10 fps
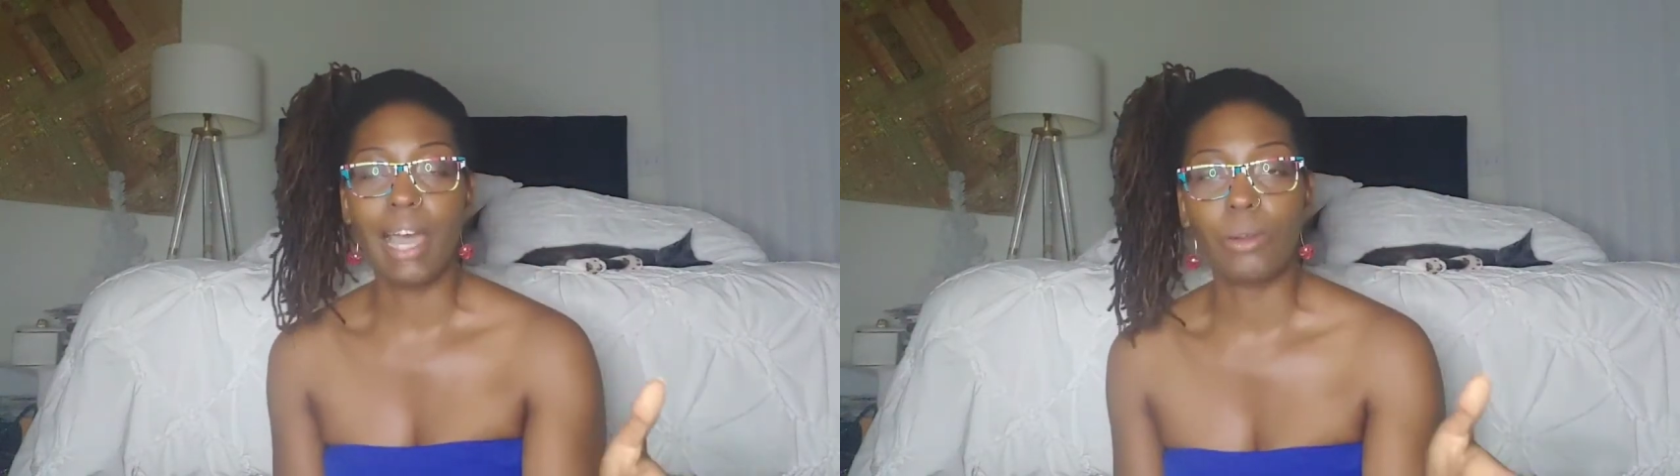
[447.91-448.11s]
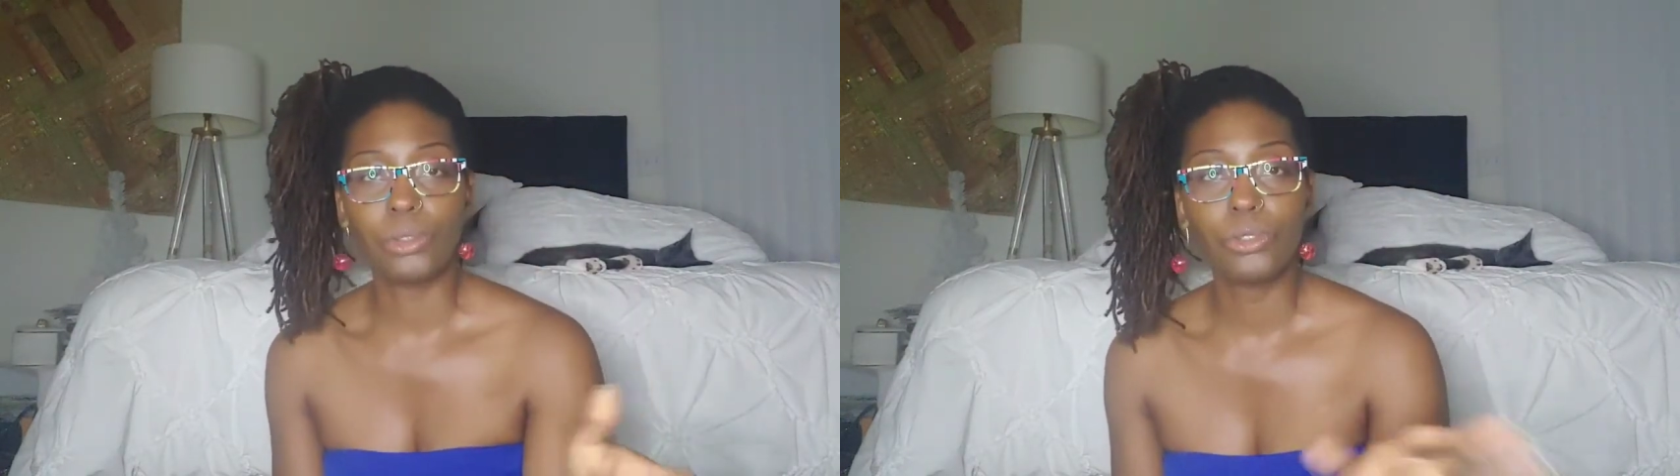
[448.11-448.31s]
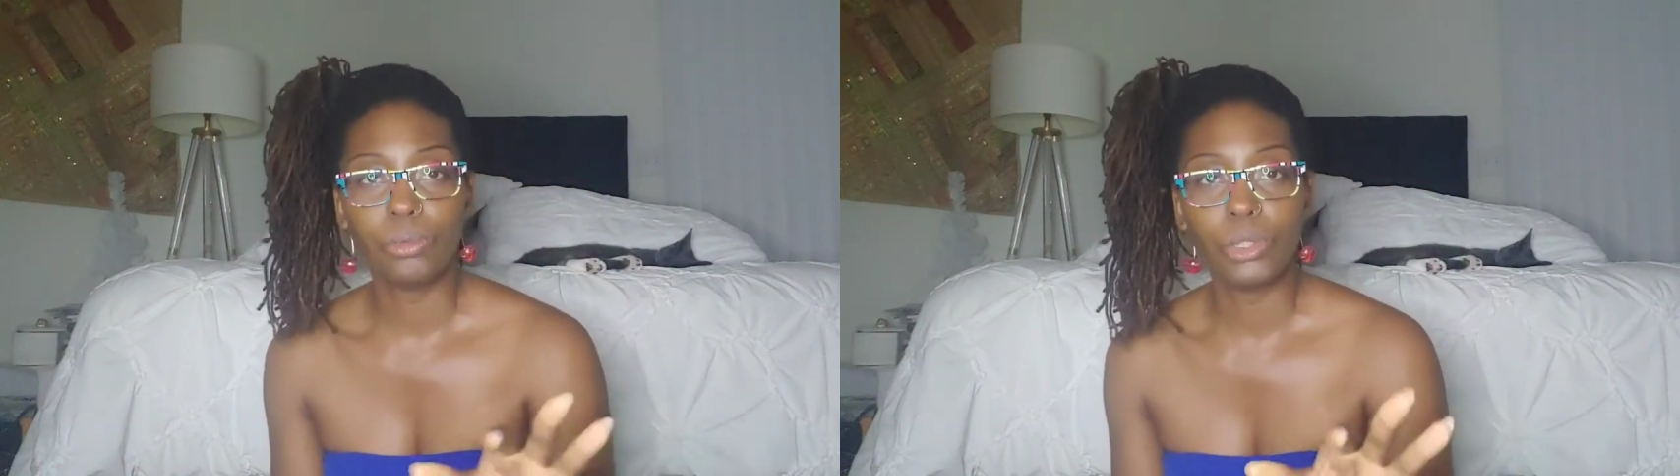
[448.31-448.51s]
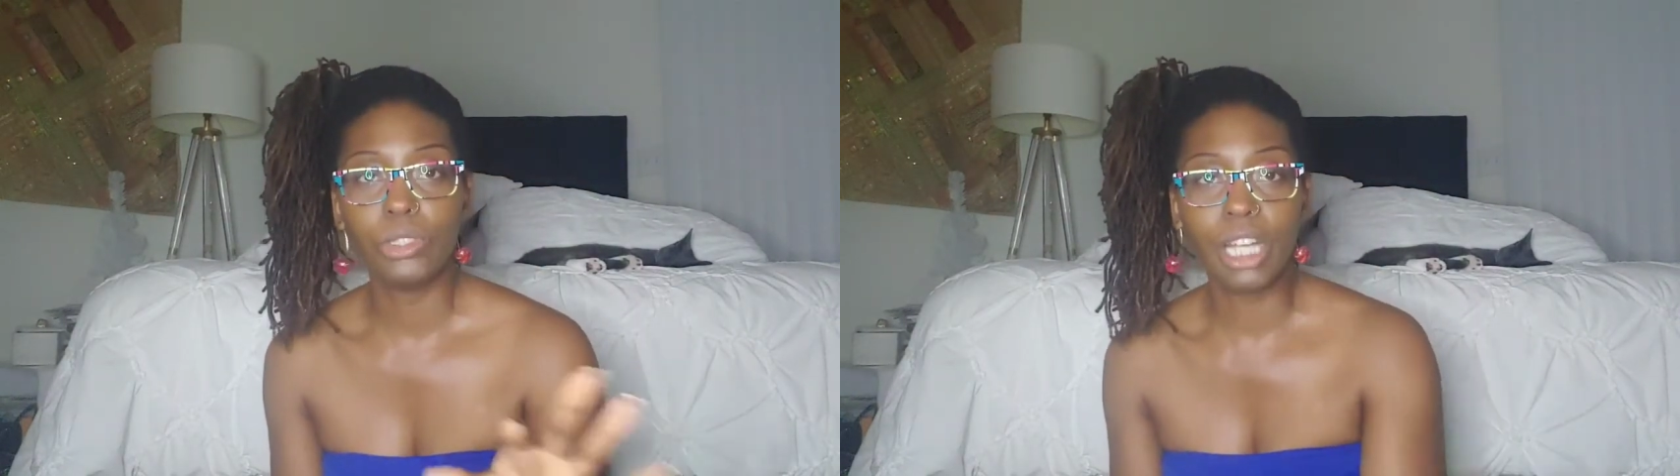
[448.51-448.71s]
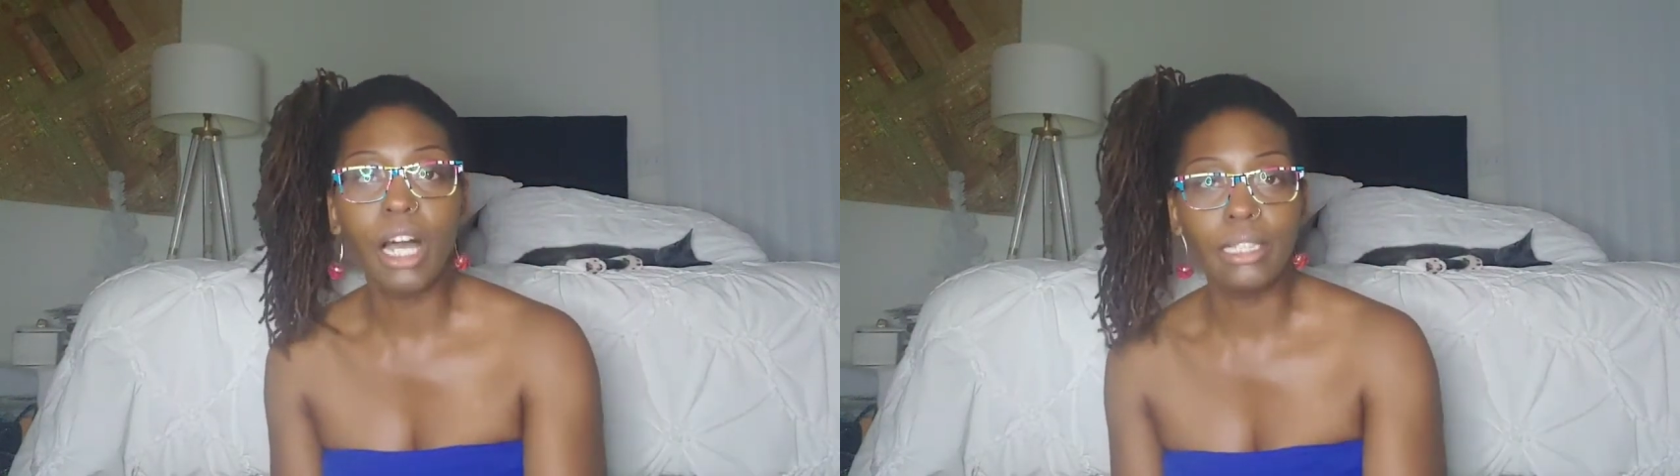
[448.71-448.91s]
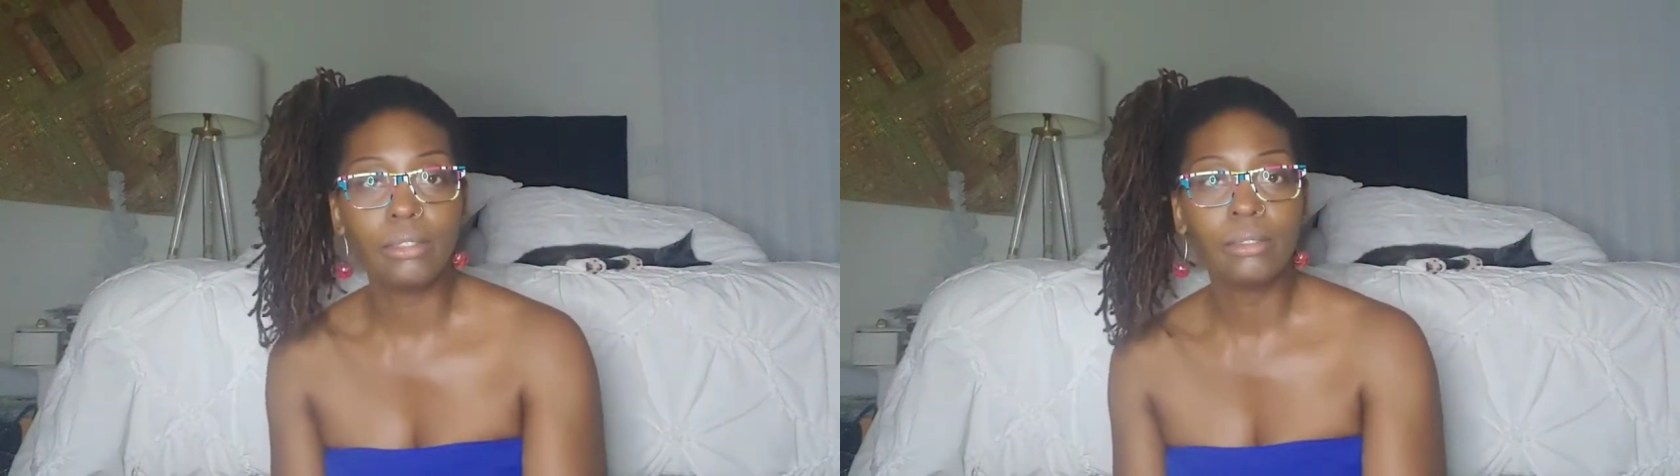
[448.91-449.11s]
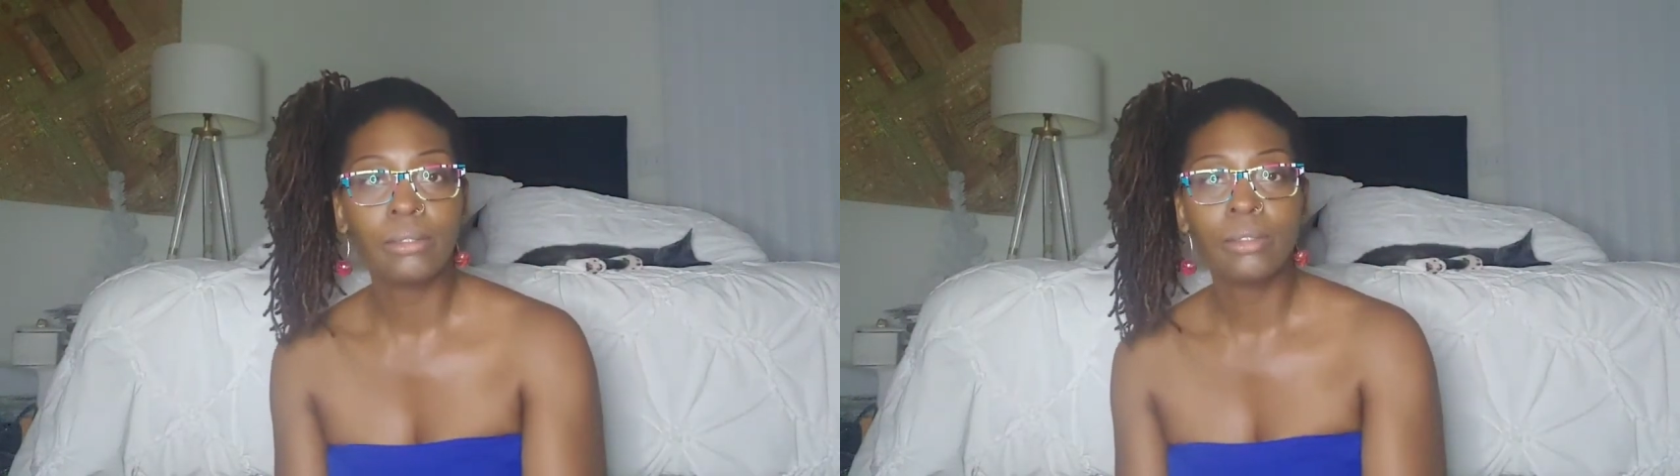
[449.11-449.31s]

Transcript: out, you're done,